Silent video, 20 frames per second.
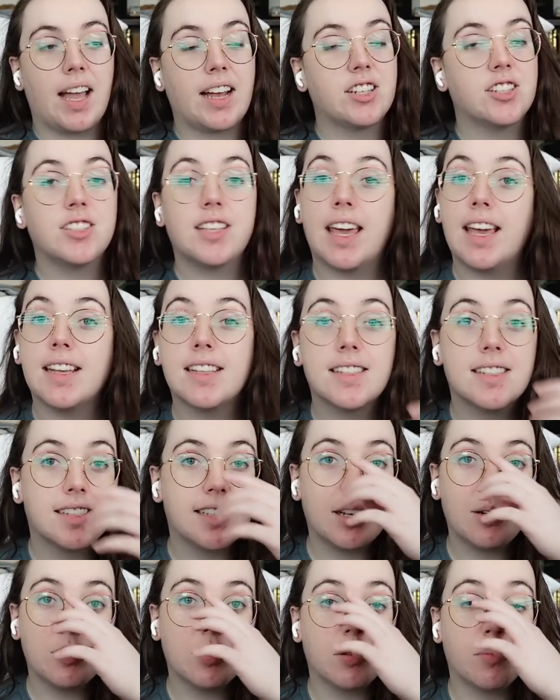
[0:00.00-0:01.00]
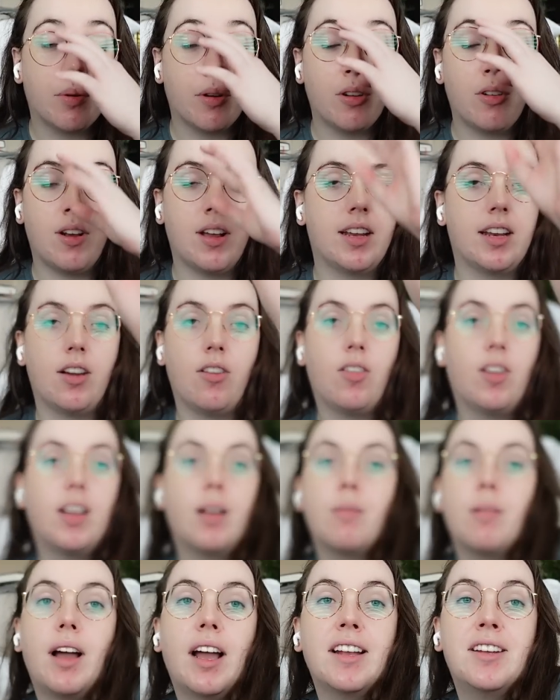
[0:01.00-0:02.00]
I just can't stick with a book right now.
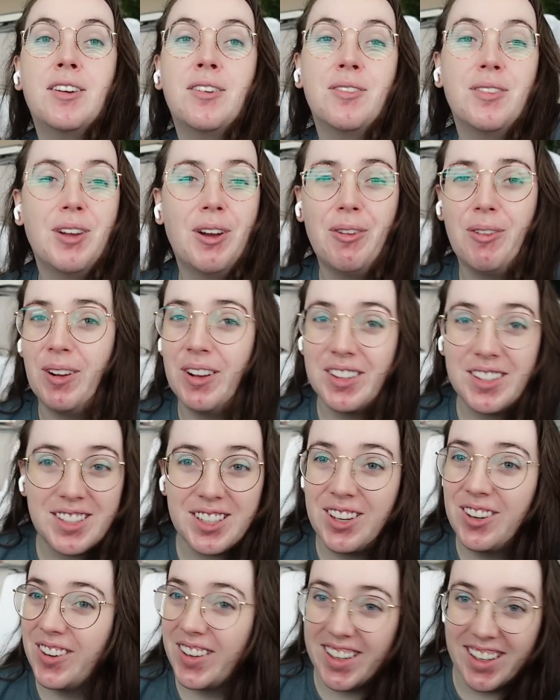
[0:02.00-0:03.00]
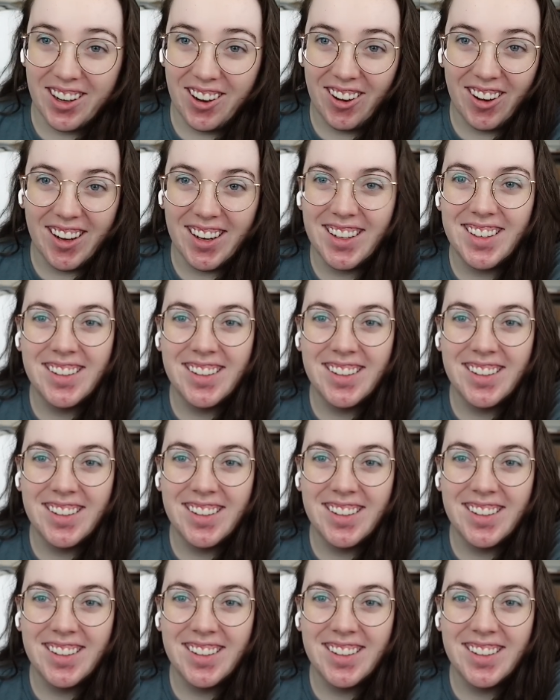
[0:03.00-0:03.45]
I don't know what's going on.